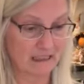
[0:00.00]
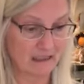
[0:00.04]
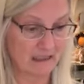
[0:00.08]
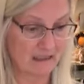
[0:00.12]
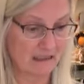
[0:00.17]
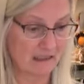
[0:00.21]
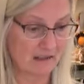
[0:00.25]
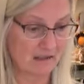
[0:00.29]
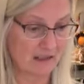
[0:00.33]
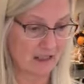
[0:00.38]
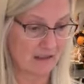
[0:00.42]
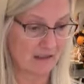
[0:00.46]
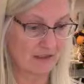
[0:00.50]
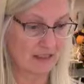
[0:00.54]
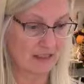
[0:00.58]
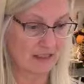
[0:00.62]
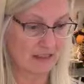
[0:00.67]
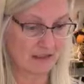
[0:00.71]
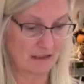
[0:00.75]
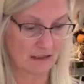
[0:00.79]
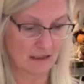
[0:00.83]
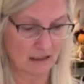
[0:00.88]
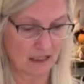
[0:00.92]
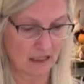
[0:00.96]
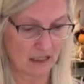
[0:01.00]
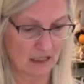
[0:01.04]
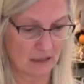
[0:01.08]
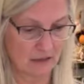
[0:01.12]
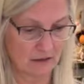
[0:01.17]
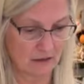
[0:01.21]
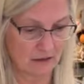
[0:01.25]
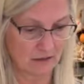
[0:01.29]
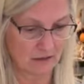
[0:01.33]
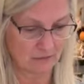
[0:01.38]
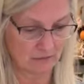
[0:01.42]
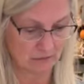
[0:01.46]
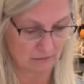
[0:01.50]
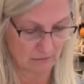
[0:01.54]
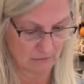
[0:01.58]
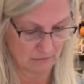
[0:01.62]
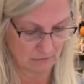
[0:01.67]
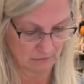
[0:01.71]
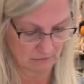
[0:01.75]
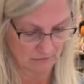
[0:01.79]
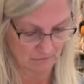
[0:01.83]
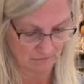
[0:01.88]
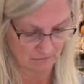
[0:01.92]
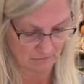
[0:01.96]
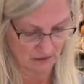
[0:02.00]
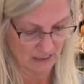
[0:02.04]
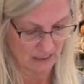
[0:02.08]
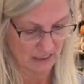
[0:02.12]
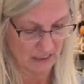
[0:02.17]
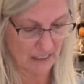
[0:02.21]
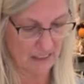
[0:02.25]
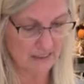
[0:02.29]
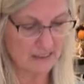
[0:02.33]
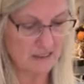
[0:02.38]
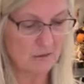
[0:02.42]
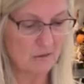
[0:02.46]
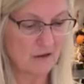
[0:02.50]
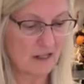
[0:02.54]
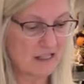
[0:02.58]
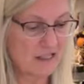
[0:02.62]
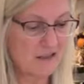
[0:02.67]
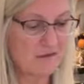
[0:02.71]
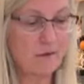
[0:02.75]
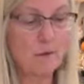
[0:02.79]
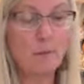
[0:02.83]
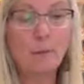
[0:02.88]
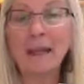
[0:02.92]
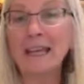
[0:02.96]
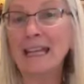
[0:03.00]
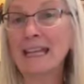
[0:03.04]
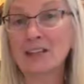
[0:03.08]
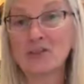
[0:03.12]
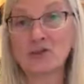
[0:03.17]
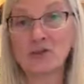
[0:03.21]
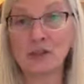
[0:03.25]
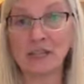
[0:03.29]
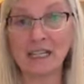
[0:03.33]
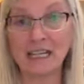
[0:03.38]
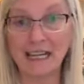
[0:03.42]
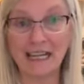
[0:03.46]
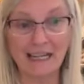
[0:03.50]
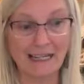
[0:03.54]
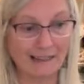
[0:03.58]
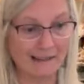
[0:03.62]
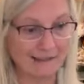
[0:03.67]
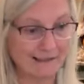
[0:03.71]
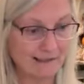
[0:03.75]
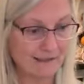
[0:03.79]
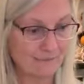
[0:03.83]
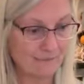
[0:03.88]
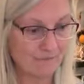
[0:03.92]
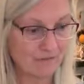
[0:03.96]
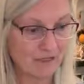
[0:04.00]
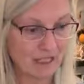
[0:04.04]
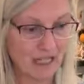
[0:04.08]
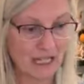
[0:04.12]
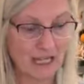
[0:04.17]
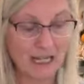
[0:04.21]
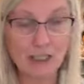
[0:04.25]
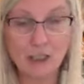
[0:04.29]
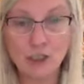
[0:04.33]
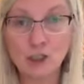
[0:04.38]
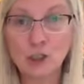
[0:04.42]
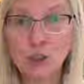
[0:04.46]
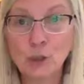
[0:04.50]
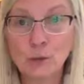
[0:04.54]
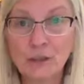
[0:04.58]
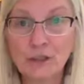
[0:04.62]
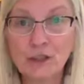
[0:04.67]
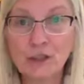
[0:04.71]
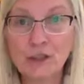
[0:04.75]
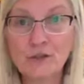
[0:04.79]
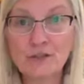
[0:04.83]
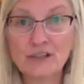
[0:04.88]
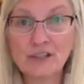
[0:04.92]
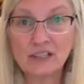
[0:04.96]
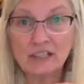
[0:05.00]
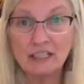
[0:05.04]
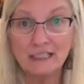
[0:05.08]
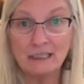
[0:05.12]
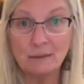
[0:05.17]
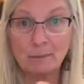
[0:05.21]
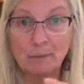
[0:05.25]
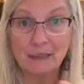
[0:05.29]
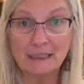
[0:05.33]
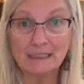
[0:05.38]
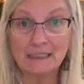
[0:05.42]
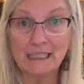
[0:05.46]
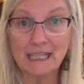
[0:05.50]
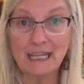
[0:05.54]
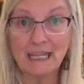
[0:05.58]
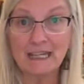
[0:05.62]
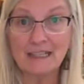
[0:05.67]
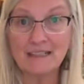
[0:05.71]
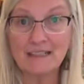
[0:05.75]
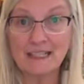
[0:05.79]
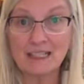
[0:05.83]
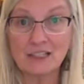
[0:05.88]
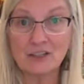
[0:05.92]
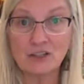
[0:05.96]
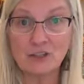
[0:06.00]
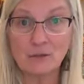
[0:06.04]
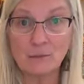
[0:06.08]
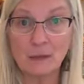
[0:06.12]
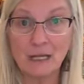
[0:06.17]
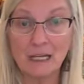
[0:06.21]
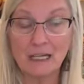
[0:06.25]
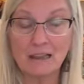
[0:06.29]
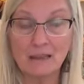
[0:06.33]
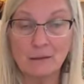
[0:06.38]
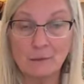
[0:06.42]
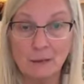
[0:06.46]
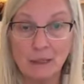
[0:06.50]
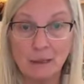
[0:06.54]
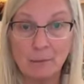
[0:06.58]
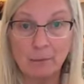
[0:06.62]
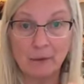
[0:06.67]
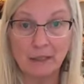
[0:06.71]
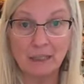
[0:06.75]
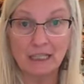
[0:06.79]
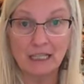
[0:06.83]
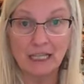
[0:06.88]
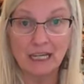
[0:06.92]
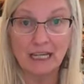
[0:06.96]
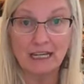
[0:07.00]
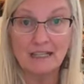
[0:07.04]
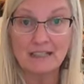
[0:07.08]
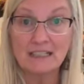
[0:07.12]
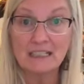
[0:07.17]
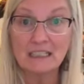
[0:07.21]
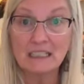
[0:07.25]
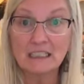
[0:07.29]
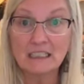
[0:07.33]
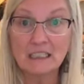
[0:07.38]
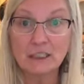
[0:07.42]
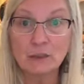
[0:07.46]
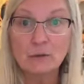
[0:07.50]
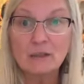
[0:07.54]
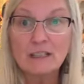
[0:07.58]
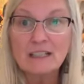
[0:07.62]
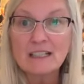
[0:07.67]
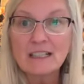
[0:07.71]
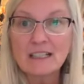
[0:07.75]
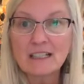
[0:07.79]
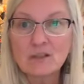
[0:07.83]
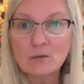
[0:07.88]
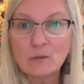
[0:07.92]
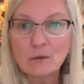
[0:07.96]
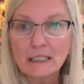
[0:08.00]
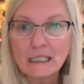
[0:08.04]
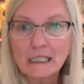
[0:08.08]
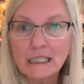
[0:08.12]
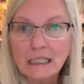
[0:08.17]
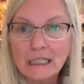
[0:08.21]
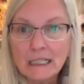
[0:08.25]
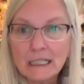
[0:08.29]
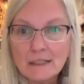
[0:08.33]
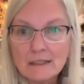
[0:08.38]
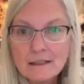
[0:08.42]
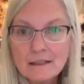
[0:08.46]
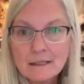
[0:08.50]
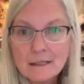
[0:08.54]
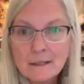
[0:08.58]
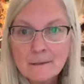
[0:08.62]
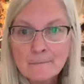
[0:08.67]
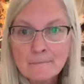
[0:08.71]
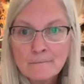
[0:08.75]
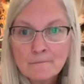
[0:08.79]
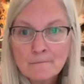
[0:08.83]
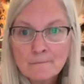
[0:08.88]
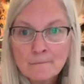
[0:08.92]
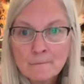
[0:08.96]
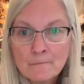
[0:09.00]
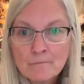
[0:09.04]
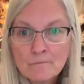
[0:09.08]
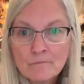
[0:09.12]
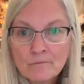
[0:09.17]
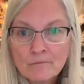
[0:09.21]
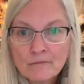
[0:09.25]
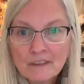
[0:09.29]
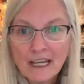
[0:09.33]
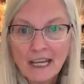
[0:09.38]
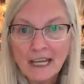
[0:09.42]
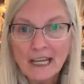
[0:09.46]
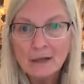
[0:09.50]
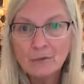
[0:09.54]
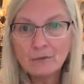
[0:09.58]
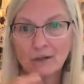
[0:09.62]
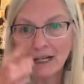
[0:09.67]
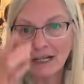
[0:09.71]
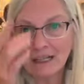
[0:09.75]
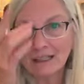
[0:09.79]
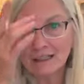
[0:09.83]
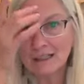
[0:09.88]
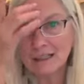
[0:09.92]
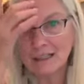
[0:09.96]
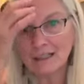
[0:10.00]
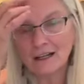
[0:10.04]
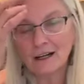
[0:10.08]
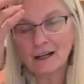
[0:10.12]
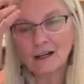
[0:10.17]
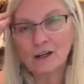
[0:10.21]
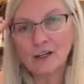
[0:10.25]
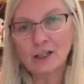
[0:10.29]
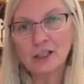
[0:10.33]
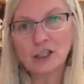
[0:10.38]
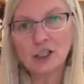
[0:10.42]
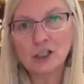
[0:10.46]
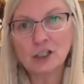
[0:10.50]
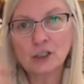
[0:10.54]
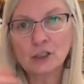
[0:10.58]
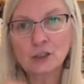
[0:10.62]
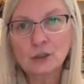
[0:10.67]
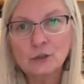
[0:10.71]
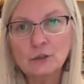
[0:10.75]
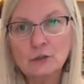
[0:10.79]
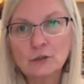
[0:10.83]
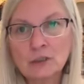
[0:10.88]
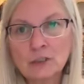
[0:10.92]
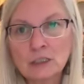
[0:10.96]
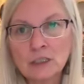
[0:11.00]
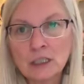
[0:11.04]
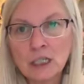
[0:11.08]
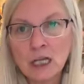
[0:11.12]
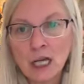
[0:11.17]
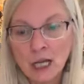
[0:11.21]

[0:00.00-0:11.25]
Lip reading: It doesn't even have it. I don't know. It's for pantry cakes. And you know what those are, like the bundt cakes that you make, the big bundt cakes and the little ones, that's what it is. Hey, Rhonda, how are you?